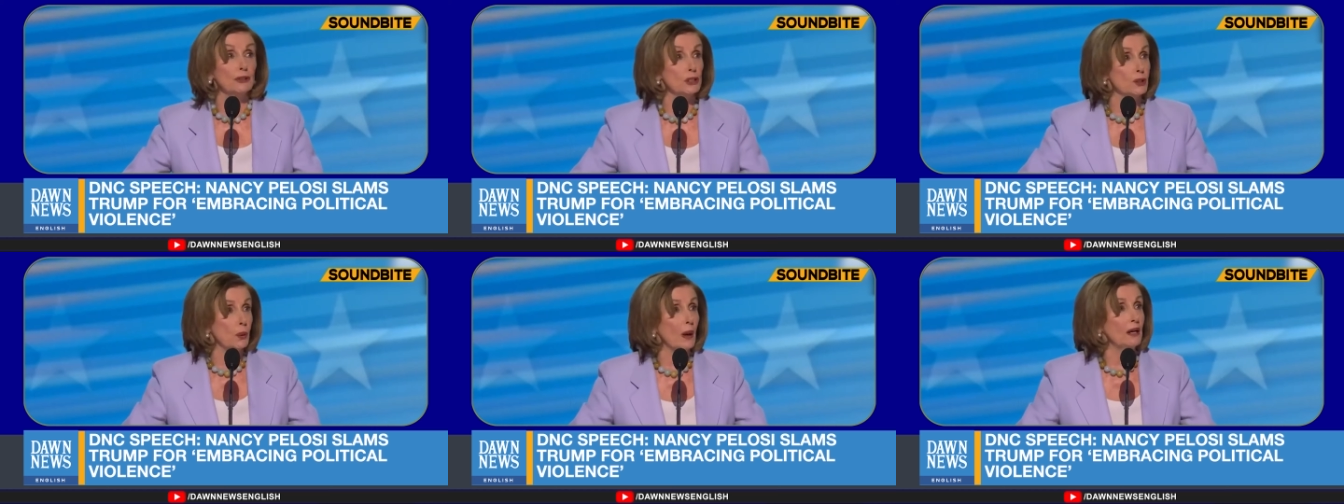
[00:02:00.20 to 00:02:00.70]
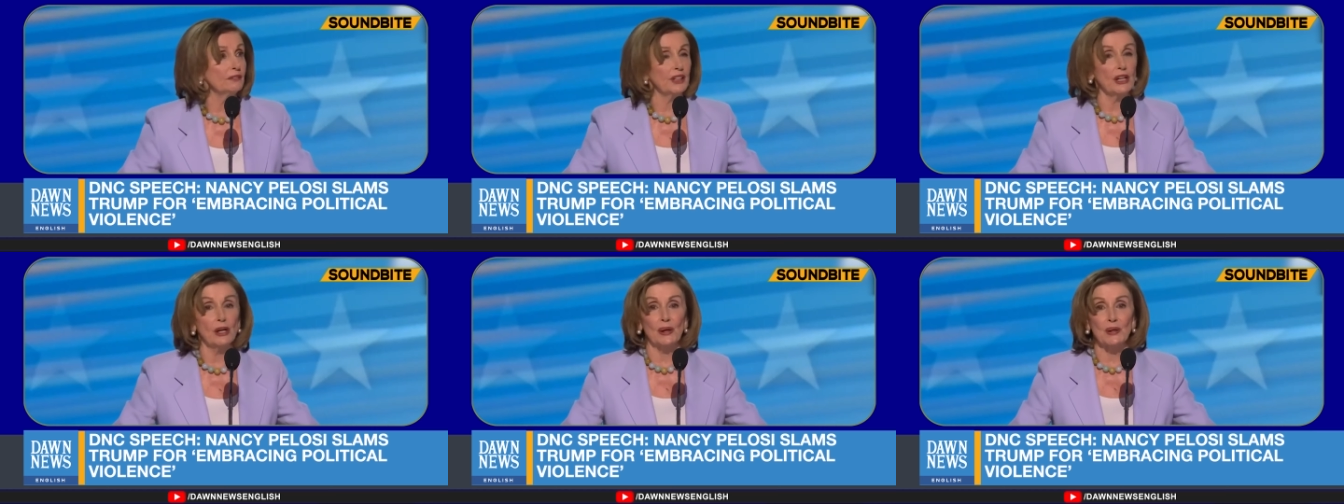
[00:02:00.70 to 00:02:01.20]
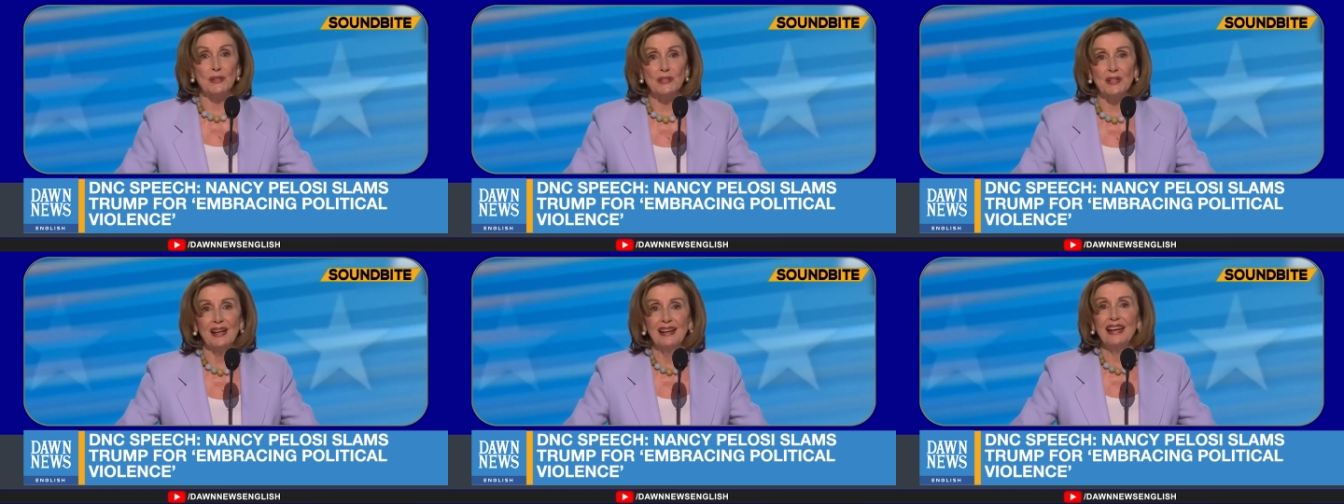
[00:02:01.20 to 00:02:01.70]
for twelve
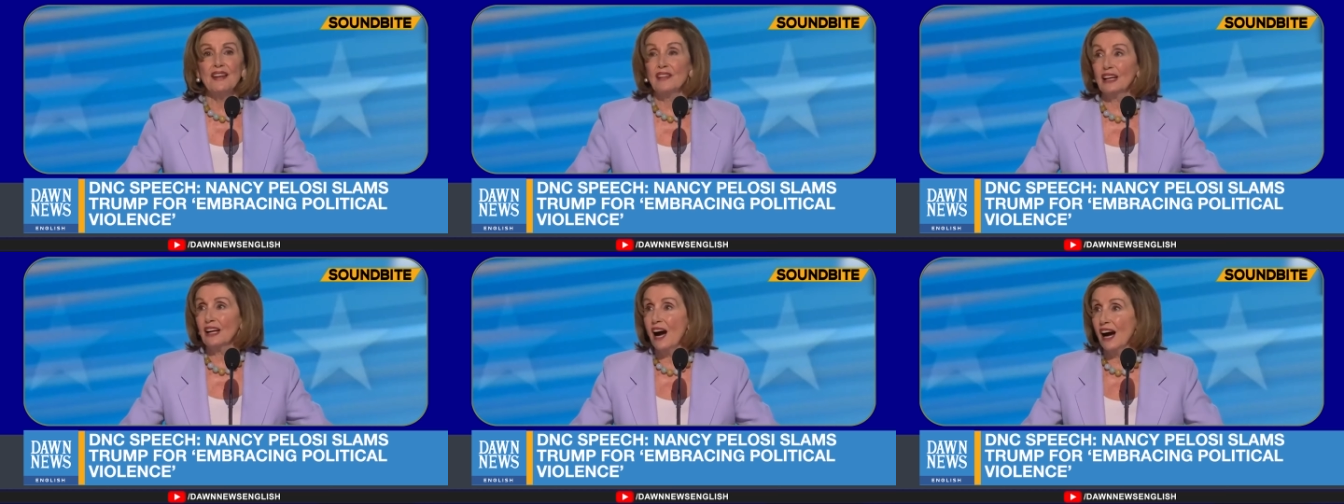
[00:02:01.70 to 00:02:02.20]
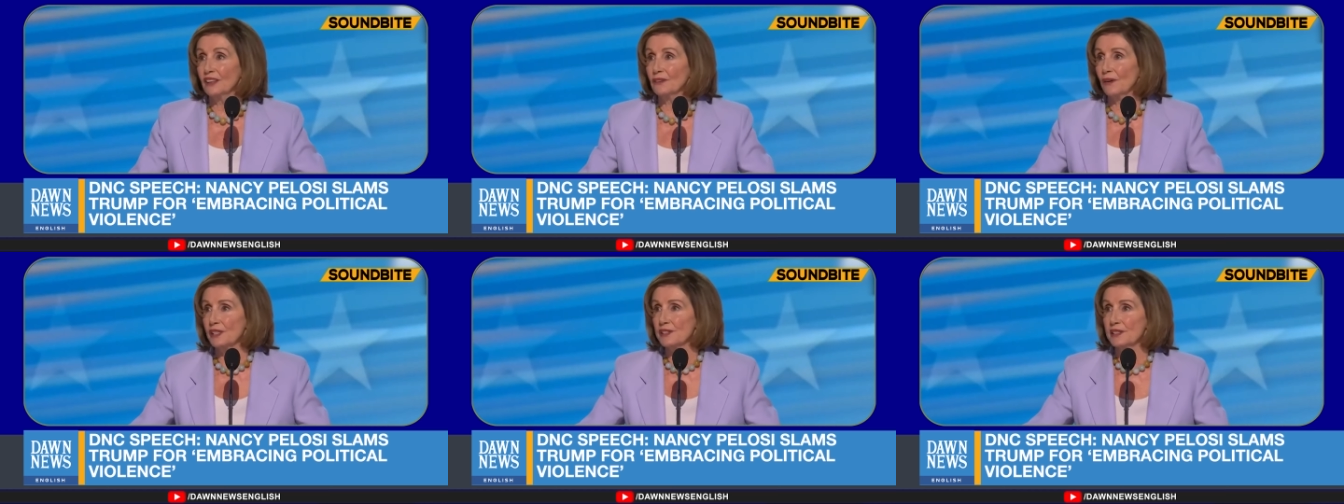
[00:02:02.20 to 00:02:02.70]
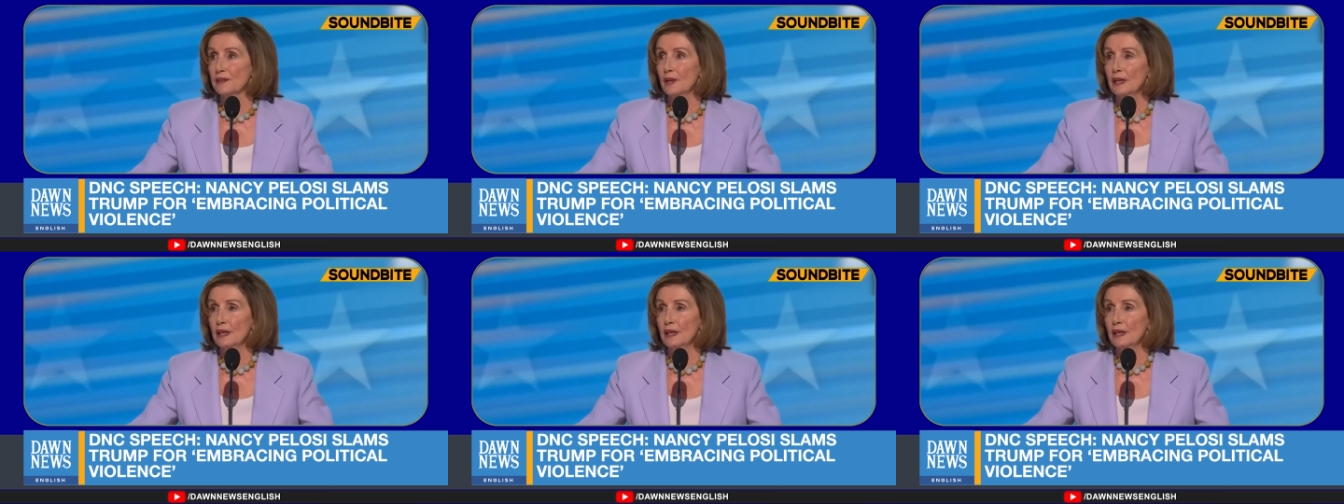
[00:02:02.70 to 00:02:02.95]
years in the Congress.